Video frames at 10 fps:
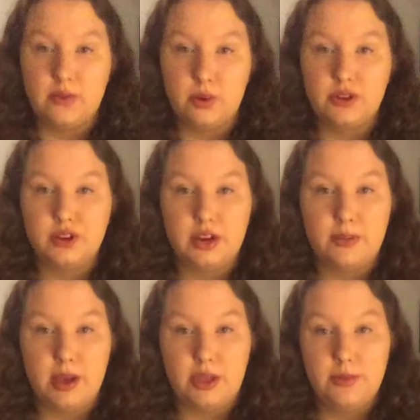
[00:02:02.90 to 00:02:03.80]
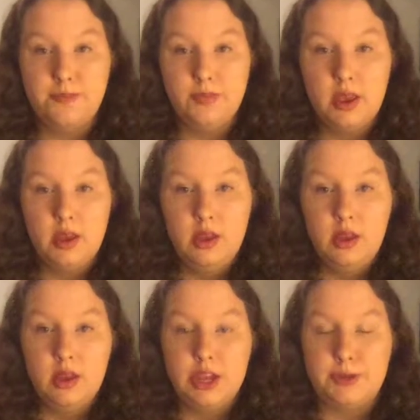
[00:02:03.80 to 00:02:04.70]
if you are trying to pet them,
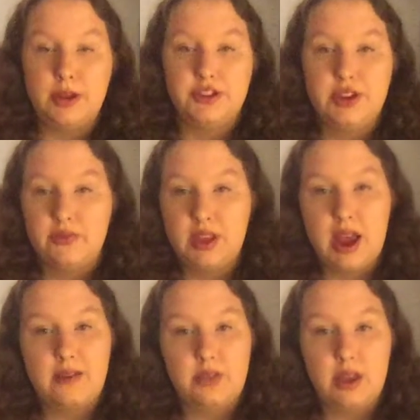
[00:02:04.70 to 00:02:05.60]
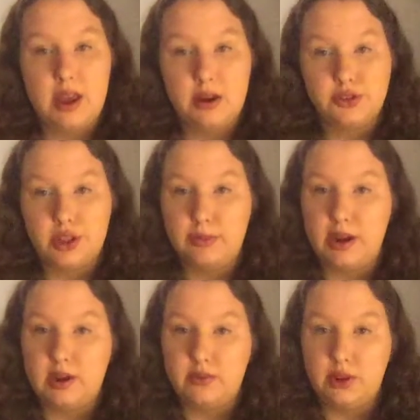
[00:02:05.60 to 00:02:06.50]
especially if they have the hairs on the
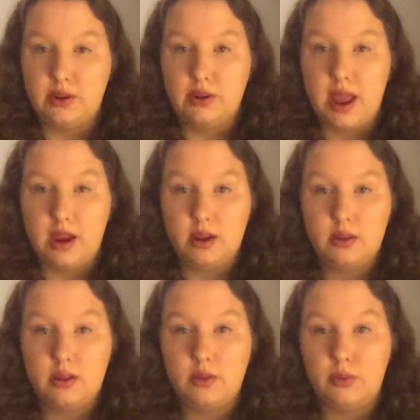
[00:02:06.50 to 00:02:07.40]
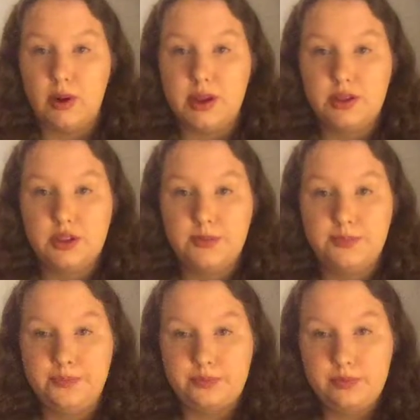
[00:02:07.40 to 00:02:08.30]
back of their neck raised.
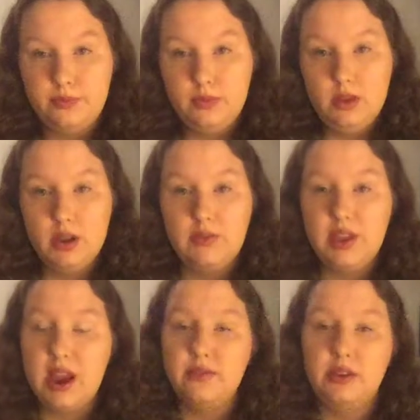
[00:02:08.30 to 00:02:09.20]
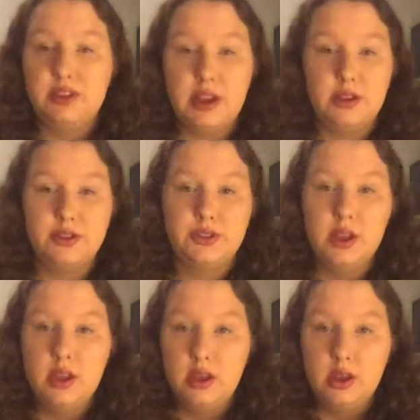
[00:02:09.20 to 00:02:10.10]
If they have their tails
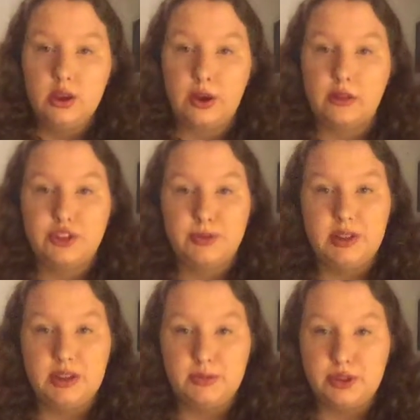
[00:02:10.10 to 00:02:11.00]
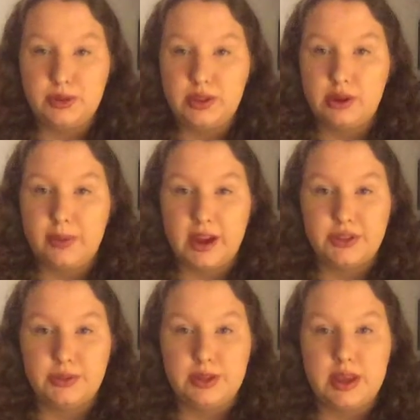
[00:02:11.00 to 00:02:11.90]
crouched between their back
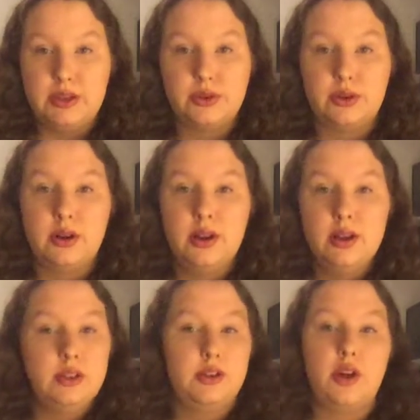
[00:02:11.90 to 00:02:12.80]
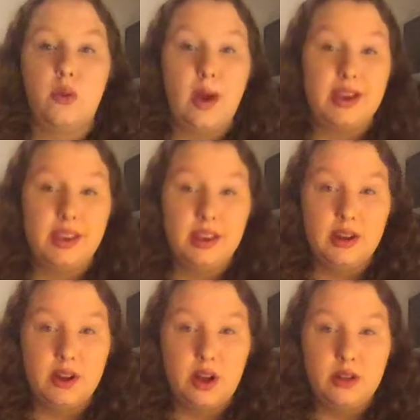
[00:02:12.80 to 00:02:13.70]
2 legs or they're not wagging it
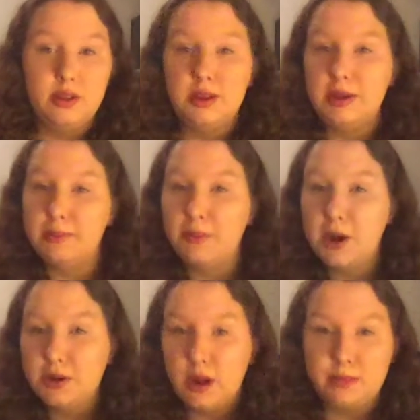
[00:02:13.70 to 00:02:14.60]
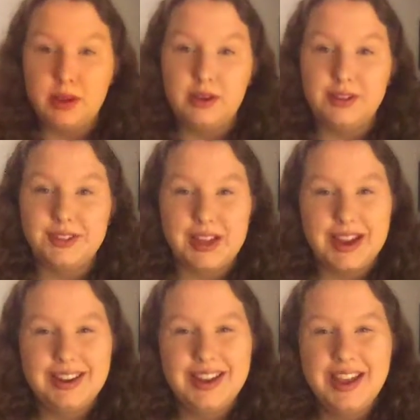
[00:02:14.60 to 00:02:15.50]
at all, it might not be a good
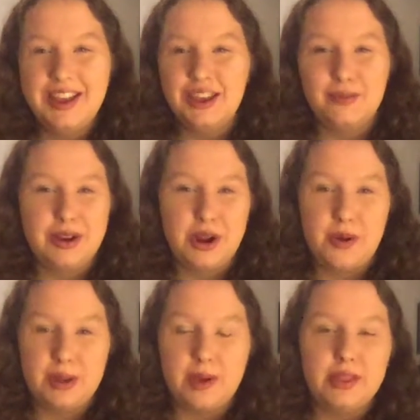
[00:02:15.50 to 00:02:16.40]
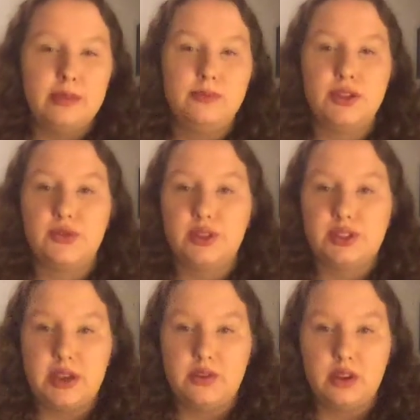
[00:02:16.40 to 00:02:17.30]
sign. You might not want to pet them just for the
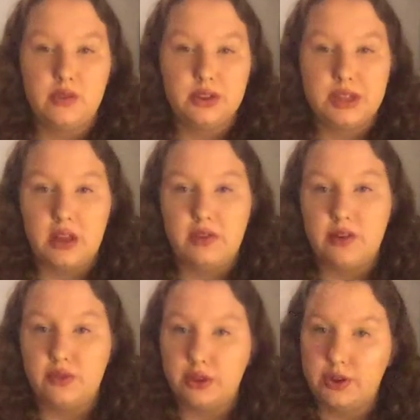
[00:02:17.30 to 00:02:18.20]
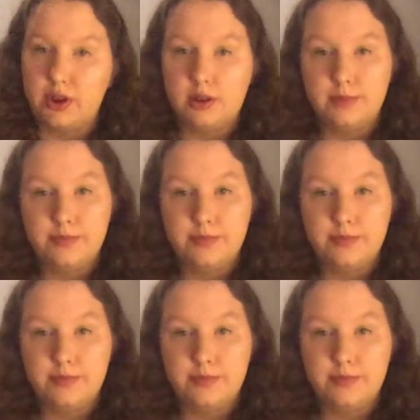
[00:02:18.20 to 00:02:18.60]
safety of yourself and for the dog.